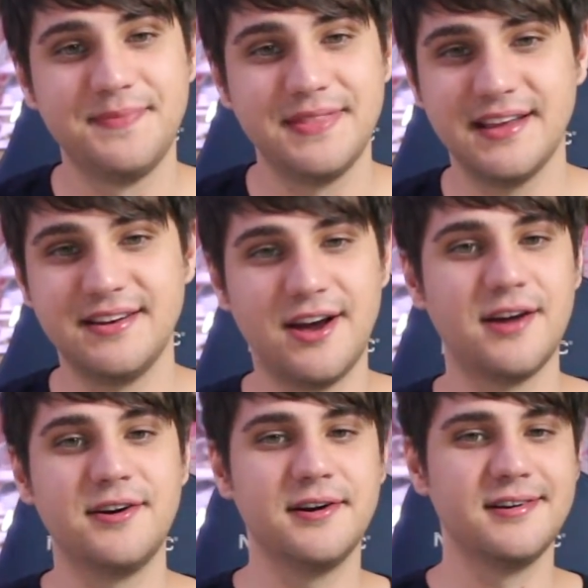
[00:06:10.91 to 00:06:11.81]
the
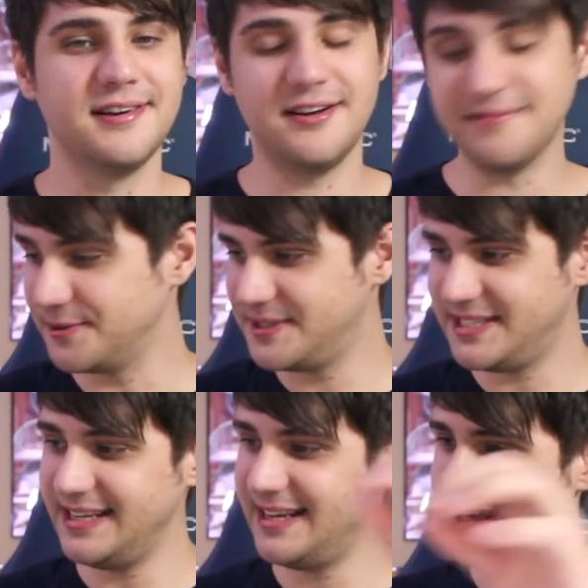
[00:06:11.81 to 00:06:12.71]
daughter of
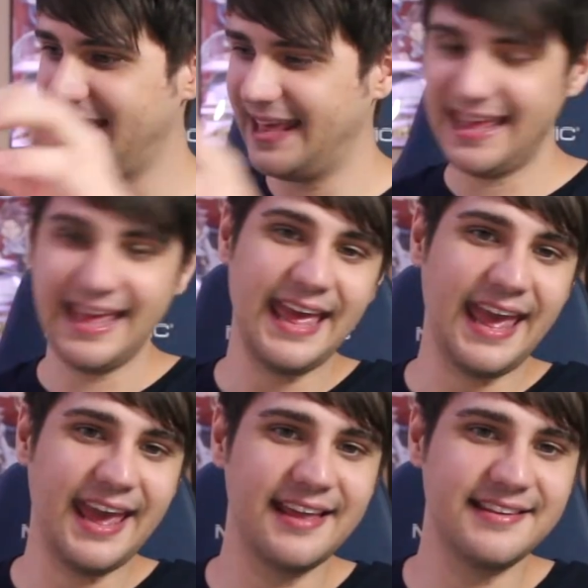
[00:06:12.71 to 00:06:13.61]
Lucy
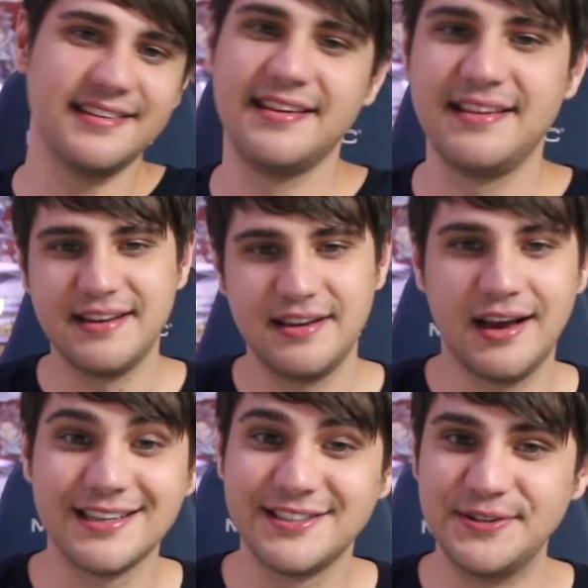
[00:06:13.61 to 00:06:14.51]
and
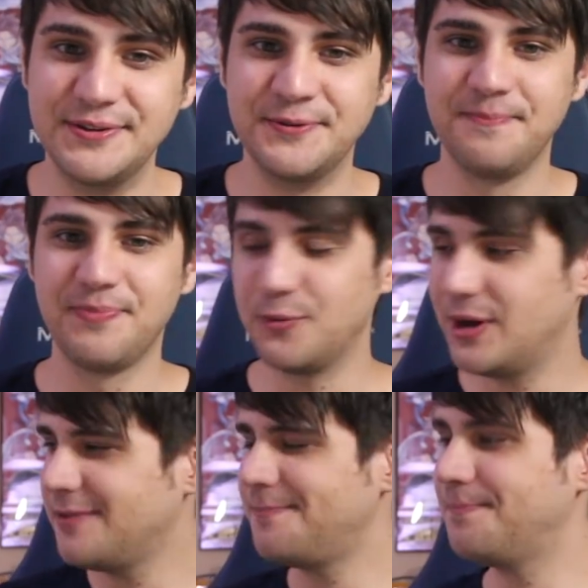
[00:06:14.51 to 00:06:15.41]
Natsu.
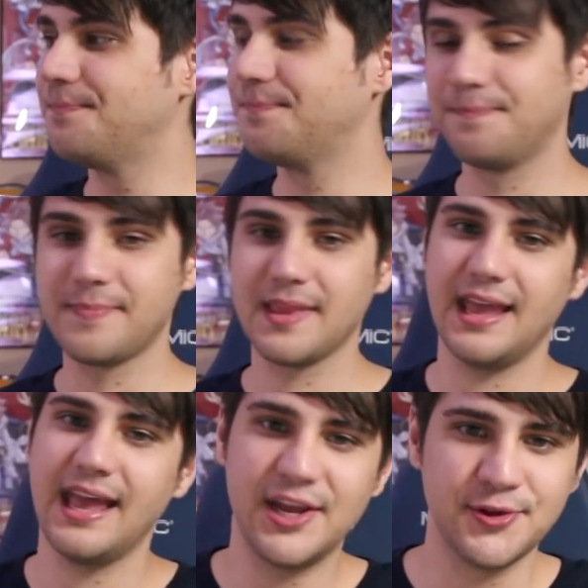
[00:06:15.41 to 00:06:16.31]
Well,
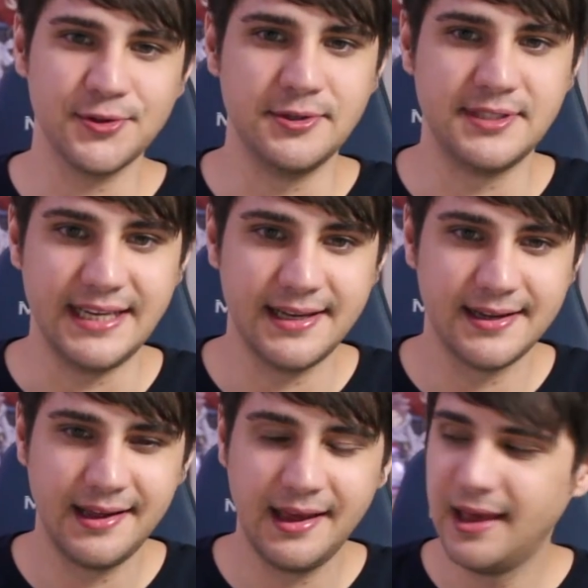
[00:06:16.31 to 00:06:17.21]
Edo Lucy.
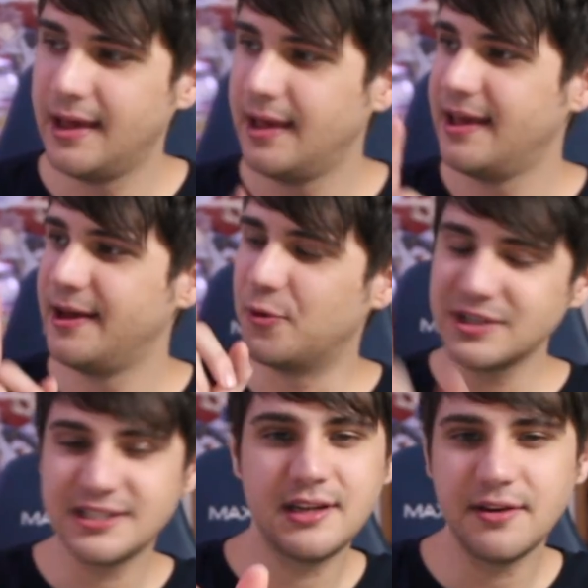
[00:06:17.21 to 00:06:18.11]

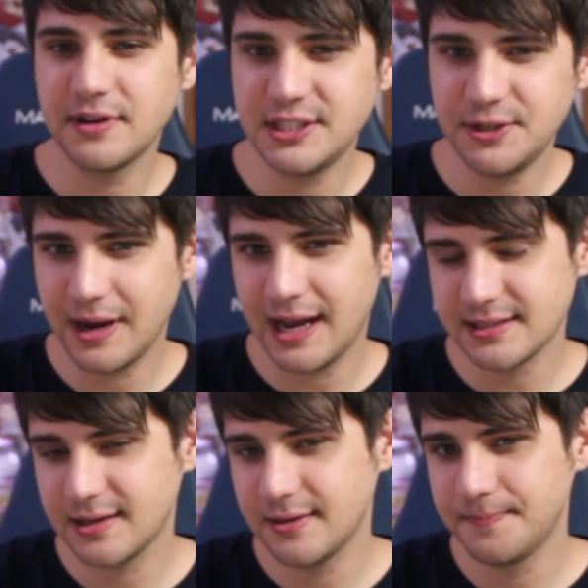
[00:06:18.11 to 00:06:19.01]
What's the difference, you ask,